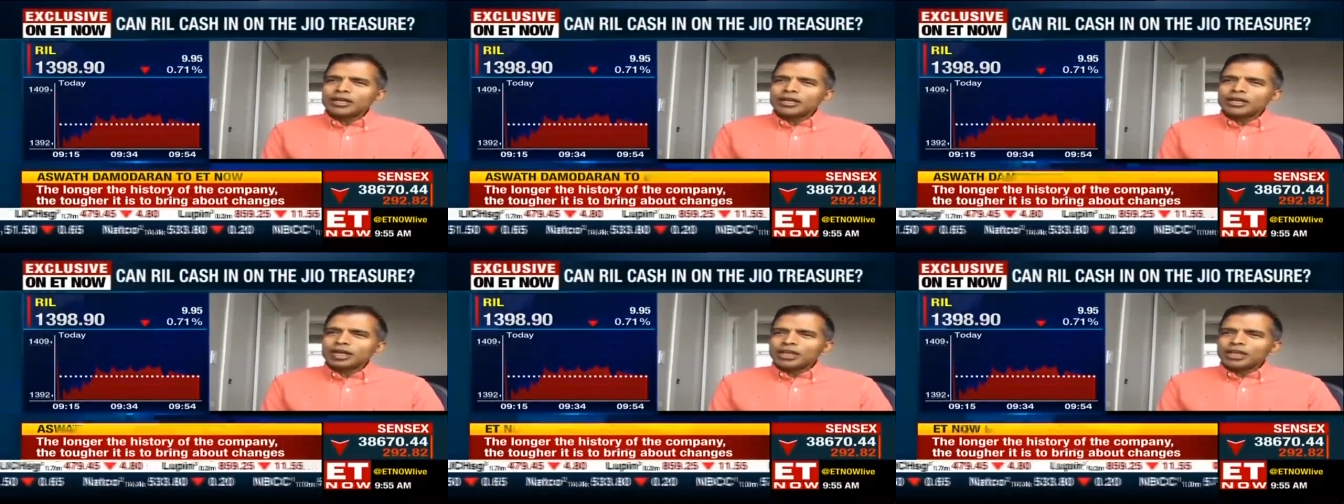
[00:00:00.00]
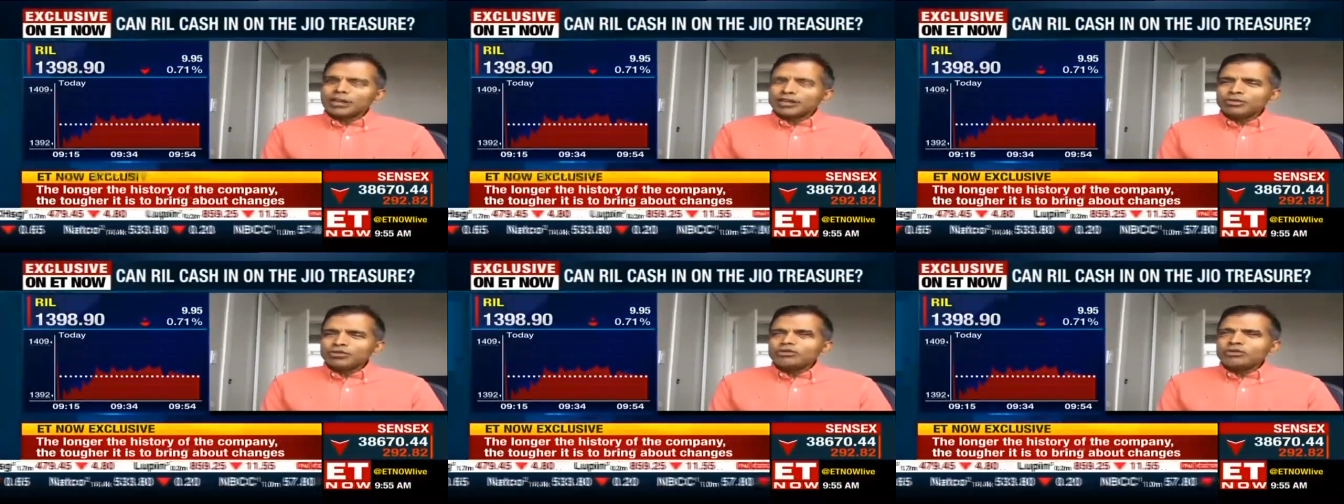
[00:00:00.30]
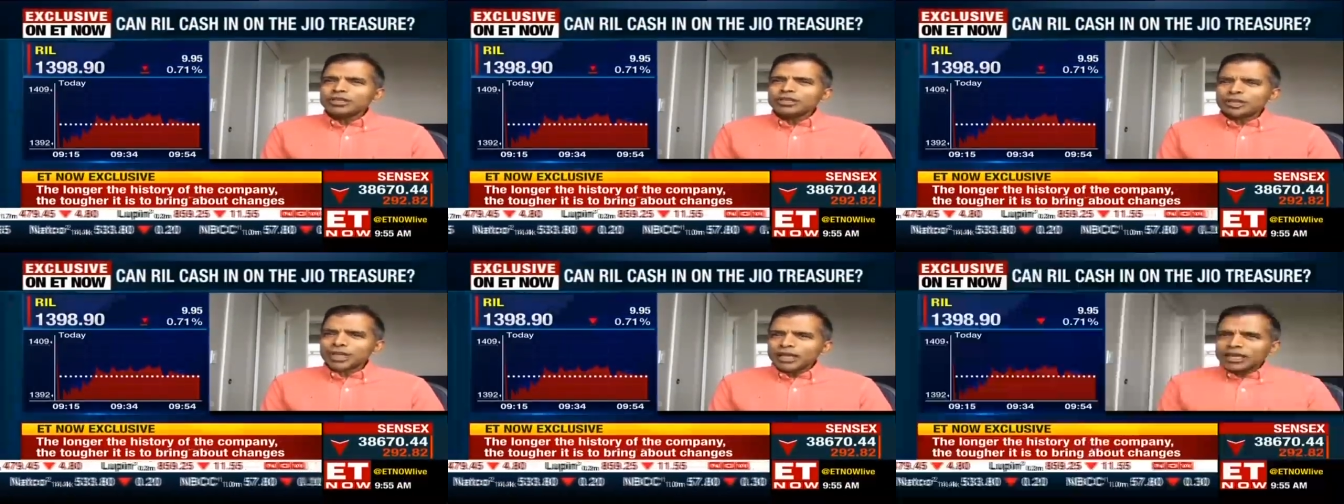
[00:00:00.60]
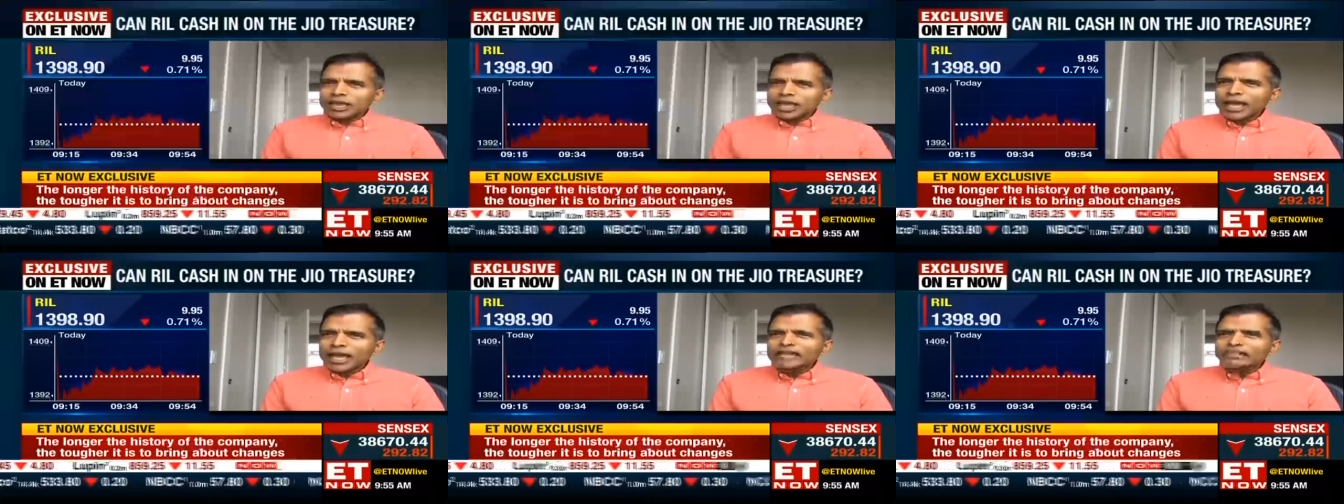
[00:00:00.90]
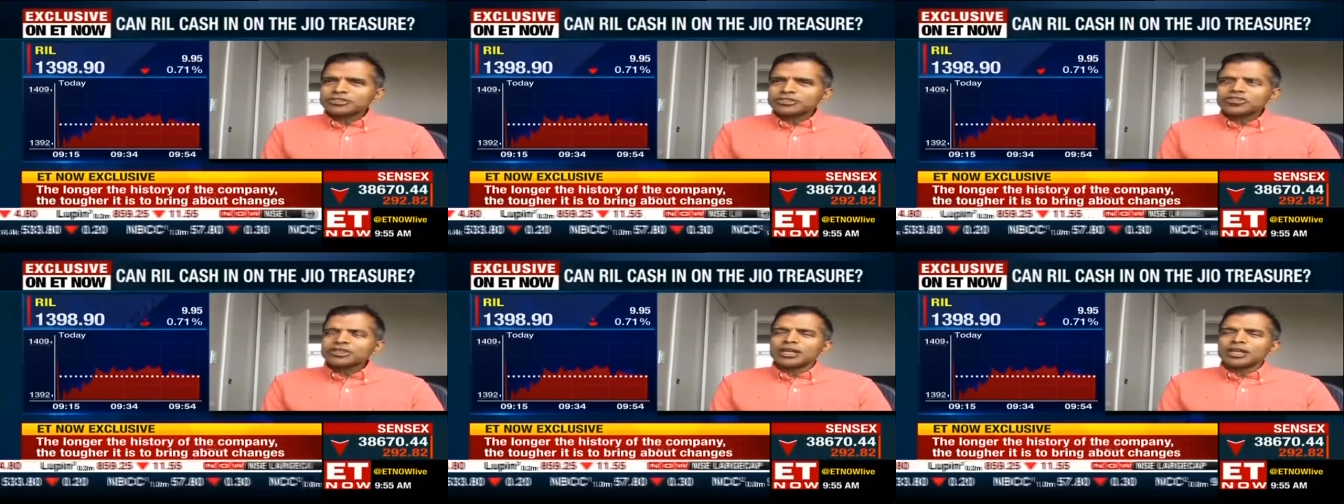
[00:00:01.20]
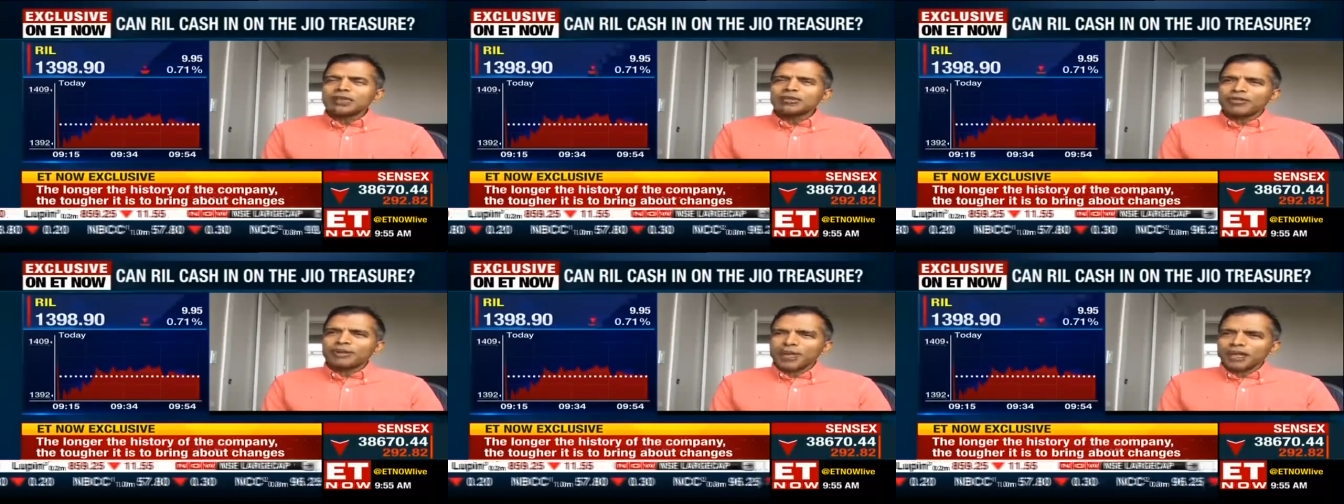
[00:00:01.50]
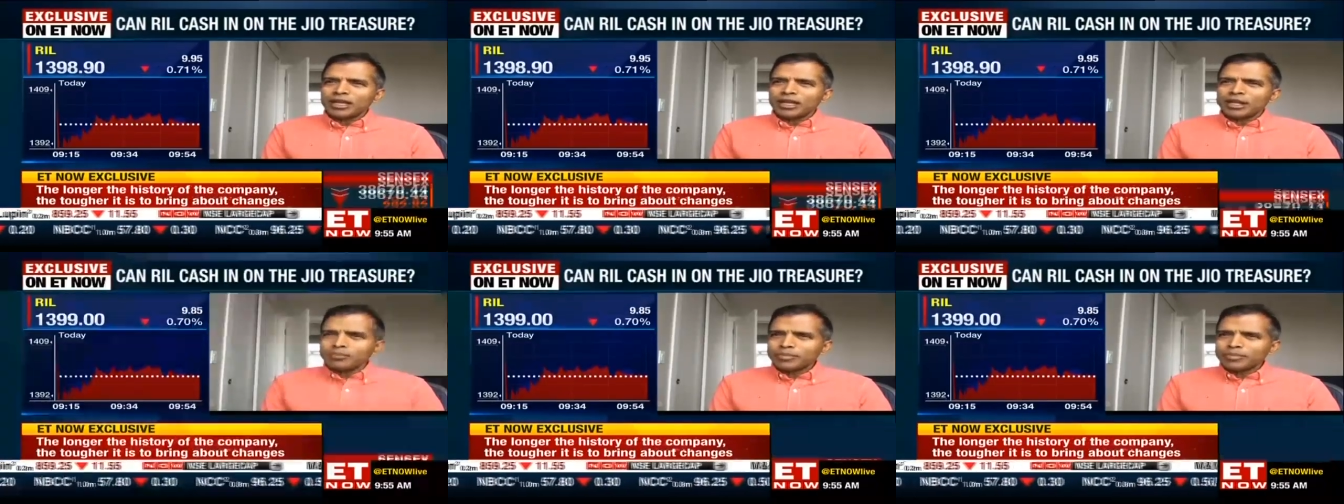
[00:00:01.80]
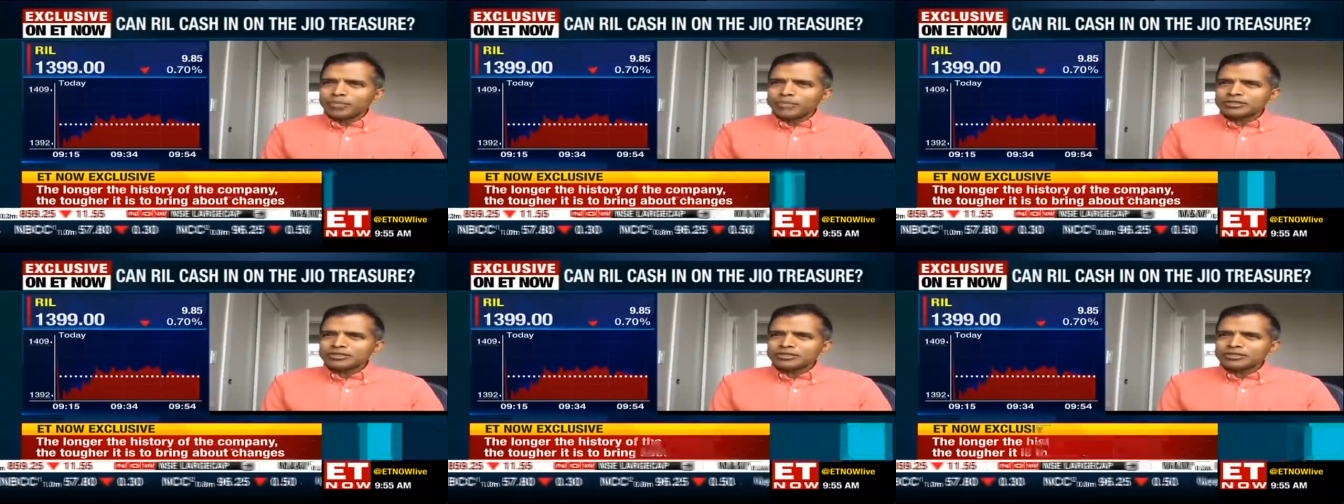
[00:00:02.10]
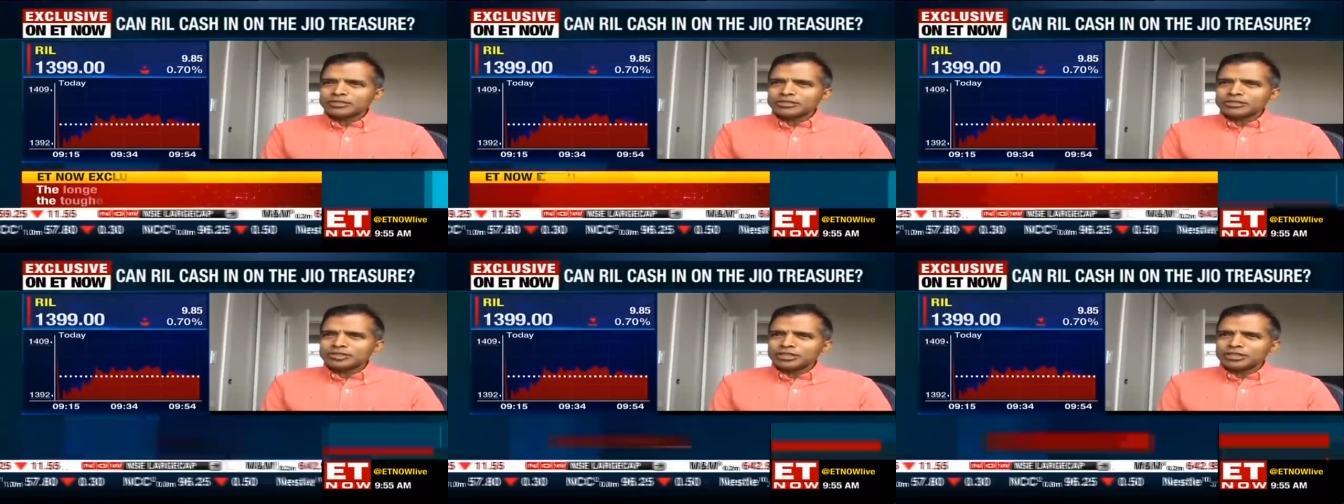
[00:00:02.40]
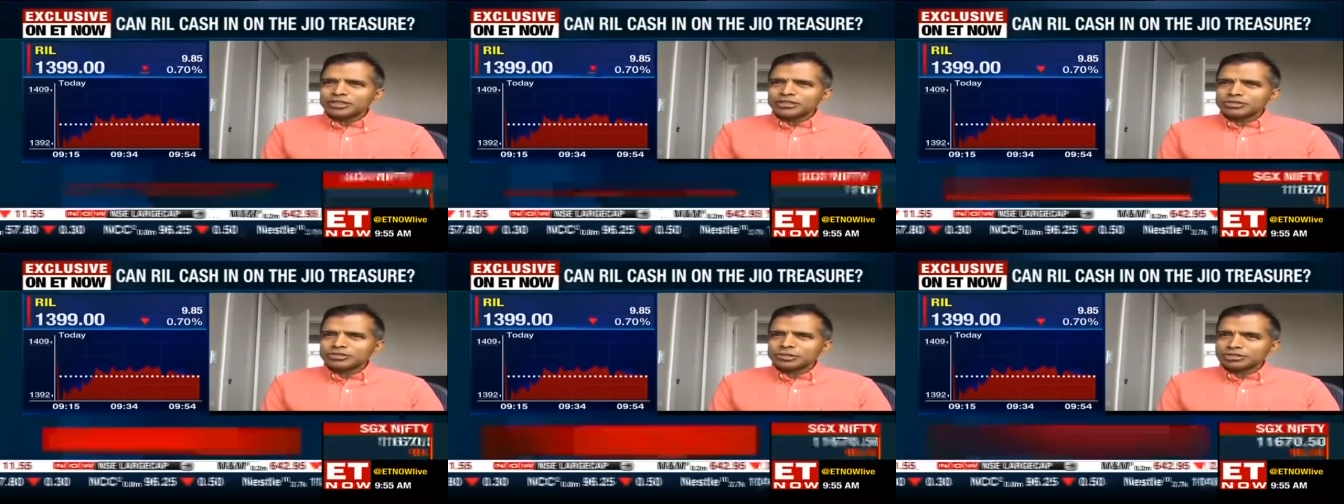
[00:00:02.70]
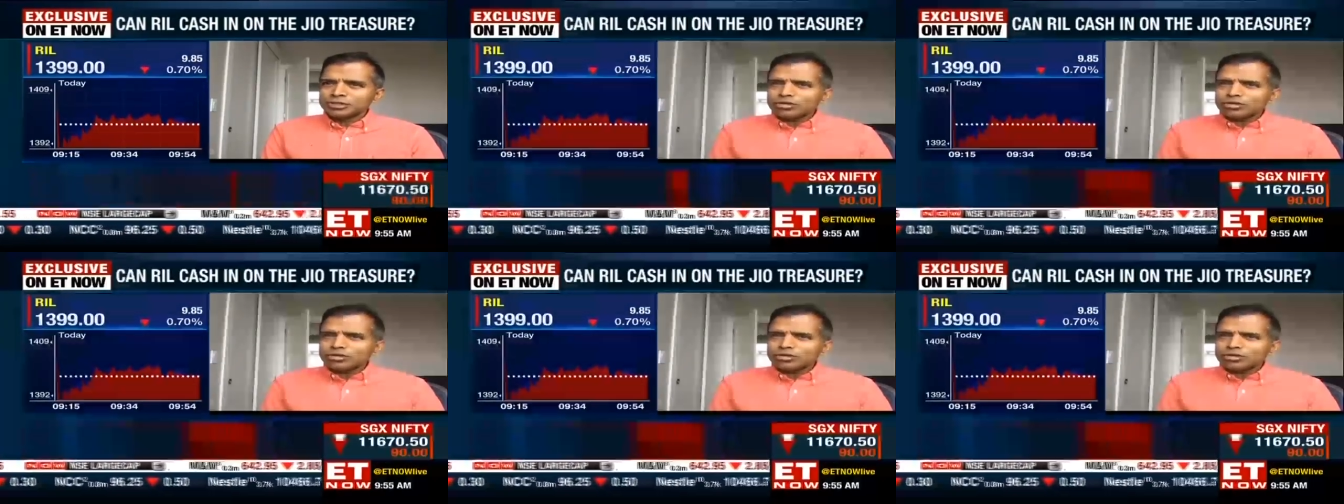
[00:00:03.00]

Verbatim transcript: they're using their cash generating businesses to